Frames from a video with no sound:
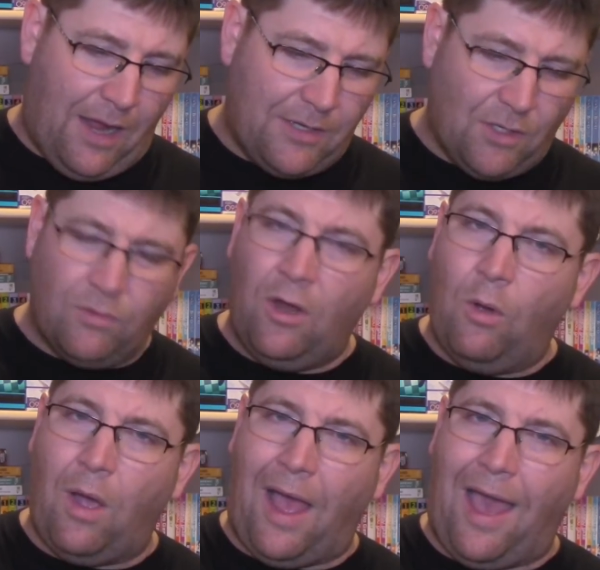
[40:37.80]
I don't
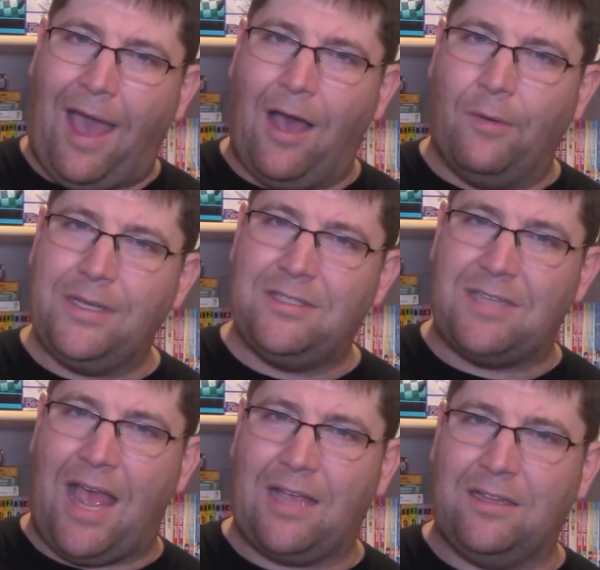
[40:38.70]
know how
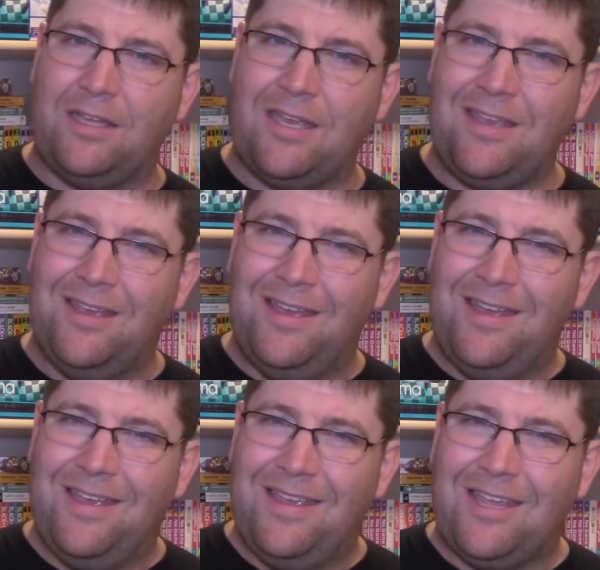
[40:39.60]
exactly
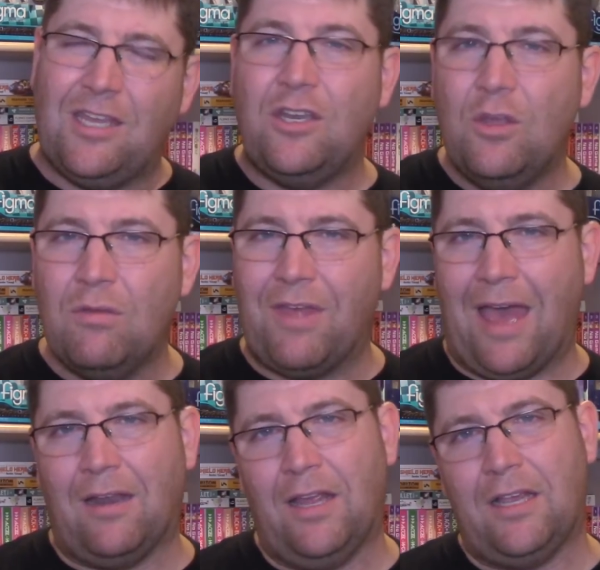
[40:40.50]
he knew
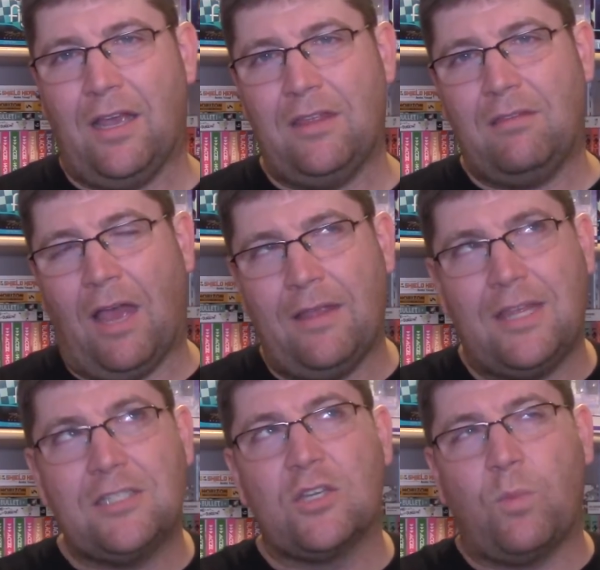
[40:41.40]
that. Like I, I
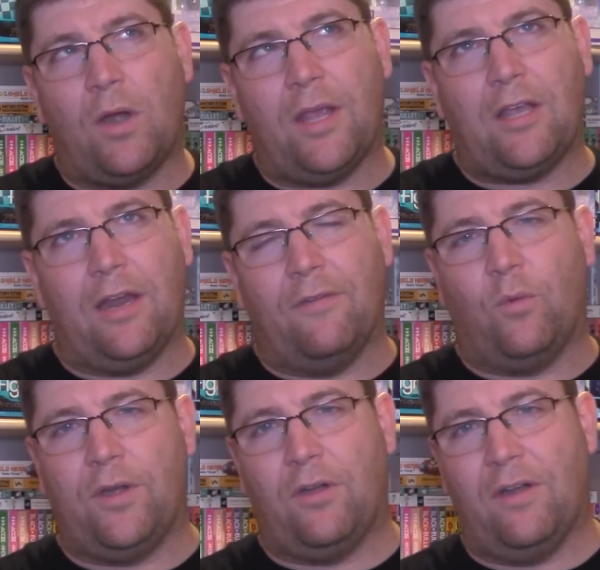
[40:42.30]
this is where I kind
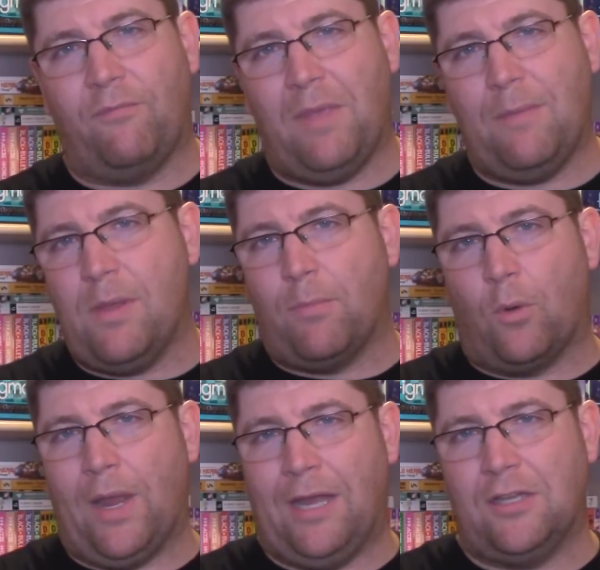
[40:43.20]
of wonder if maybe
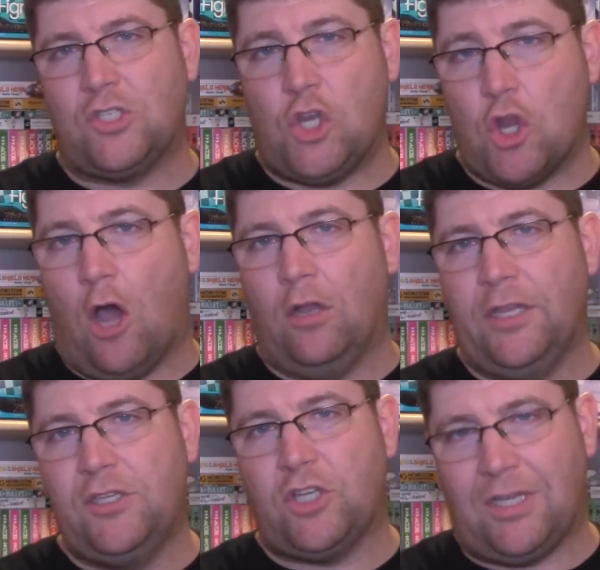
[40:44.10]
Miranda's
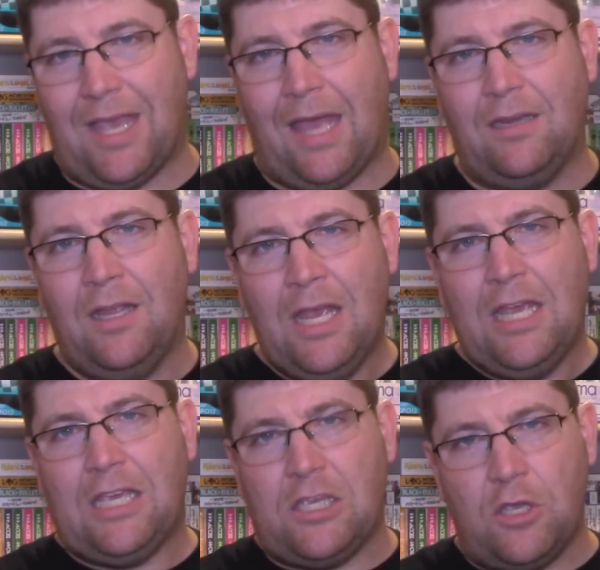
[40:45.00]
knowledge again,
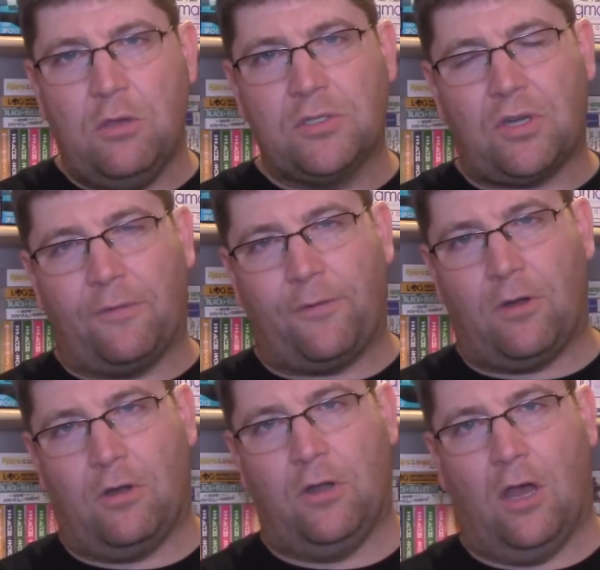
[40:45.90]
he used her
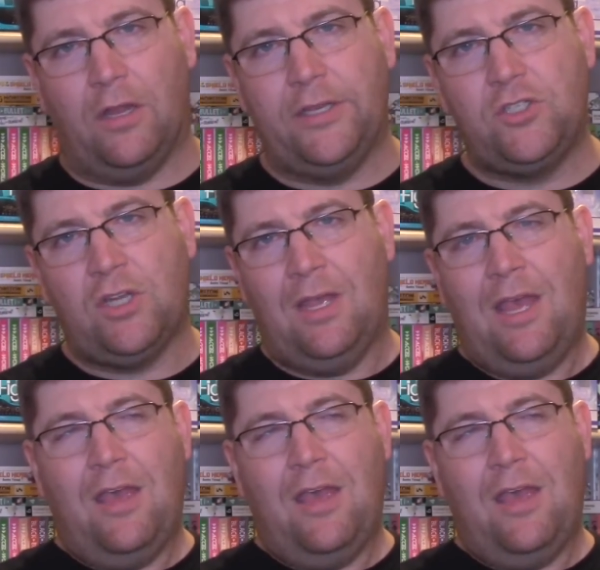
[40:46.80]
for her knowledge.